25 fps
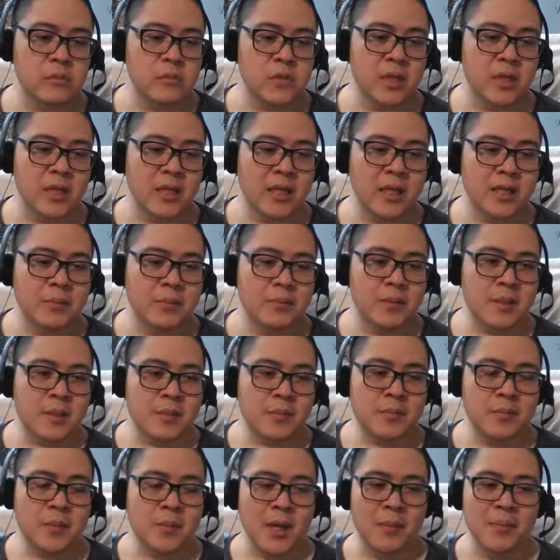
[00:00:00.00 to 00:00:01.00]

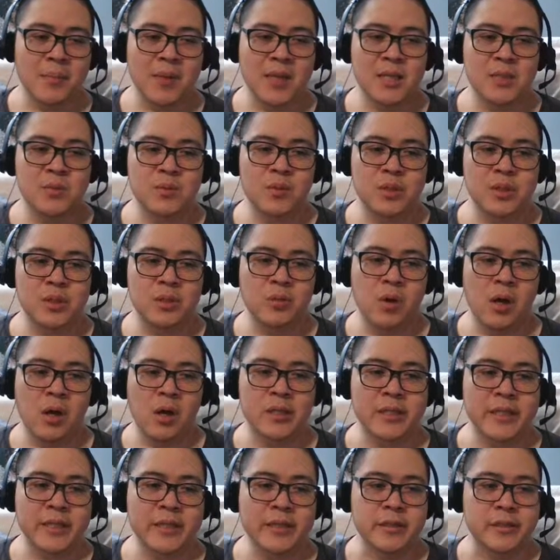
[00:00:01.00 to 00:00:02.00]
Just plus ones to all
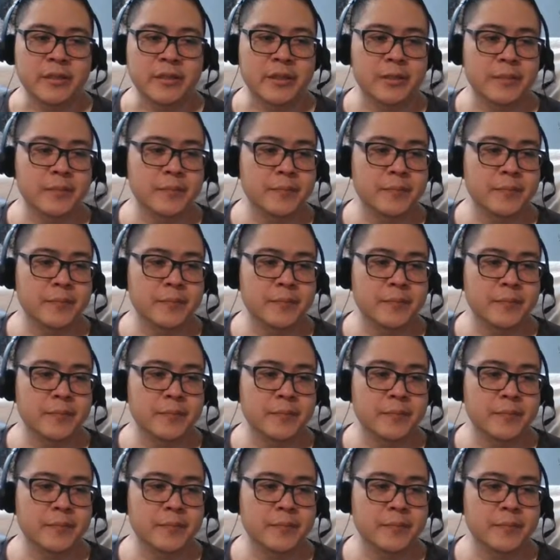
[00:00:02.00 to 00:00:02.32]
skills.